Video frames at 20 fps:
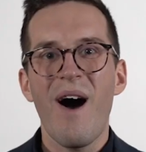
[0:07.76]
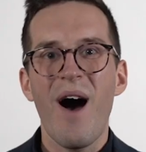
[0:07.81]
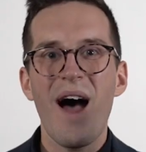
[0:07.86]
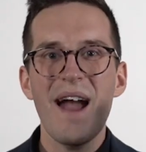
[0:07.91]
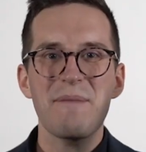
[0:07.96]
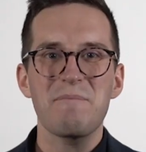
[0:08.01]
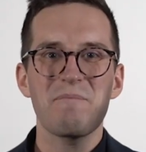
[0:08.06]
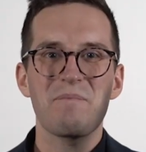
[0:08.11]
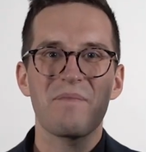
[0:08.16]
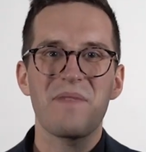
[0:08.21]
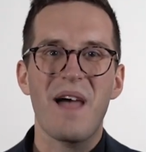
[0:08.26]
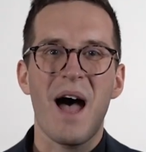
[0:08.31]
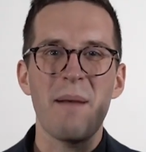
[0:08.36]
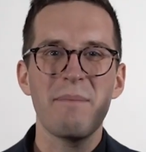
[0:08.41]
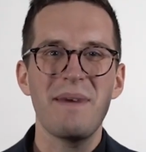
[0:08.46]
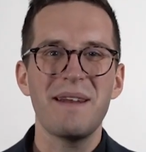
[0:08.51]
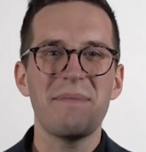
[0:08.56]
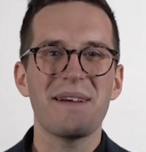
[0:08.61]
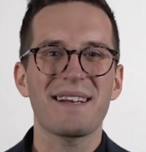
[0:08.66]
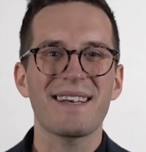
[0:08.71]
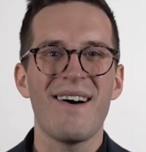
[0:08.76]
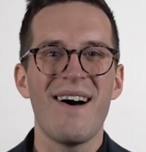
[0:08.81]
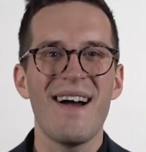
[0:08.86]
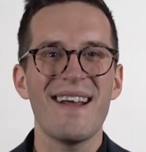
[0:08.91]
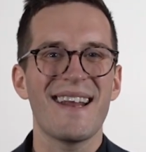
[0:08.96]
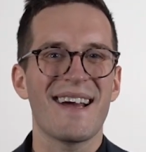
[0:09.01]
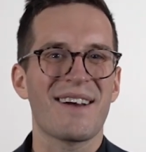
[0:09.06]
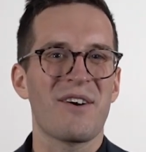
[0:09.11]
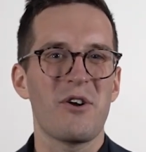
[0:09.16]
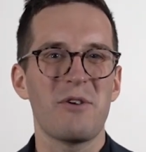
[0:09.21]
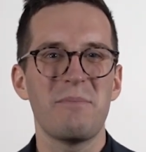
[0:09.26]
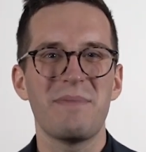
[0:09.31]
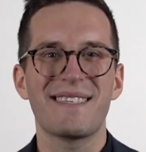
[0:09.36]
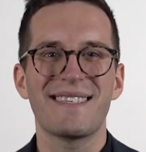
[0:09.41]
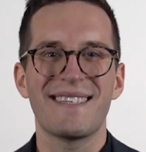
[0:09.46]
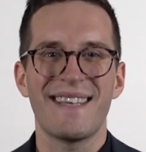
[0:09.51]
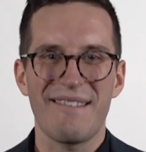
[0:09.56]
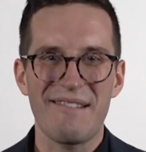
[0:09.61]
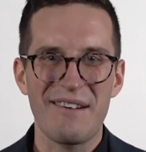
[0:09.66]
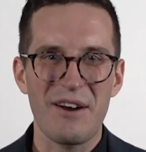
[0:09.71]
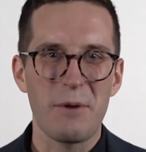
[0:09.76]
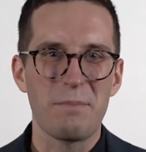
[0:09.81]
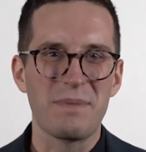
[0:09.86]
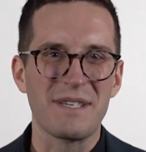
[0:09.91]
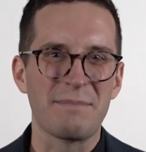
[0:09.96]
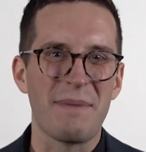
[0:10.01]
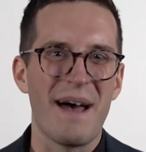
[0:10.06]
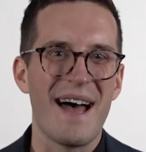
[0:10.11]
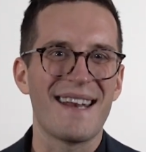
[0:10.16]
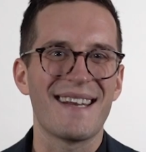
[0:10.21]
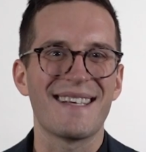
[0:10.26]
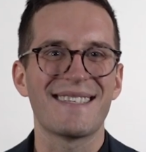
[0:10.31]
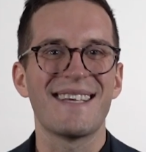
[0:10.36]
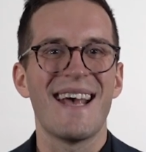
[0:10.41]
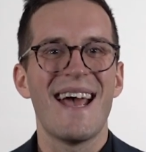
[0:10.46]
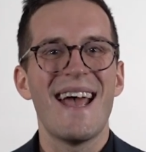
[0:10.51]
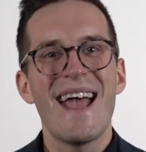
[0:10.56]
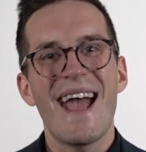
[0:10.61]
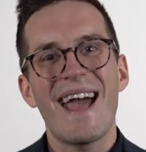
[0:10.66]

Hi, I'm Ed McKnight, economist here at Opus Partners,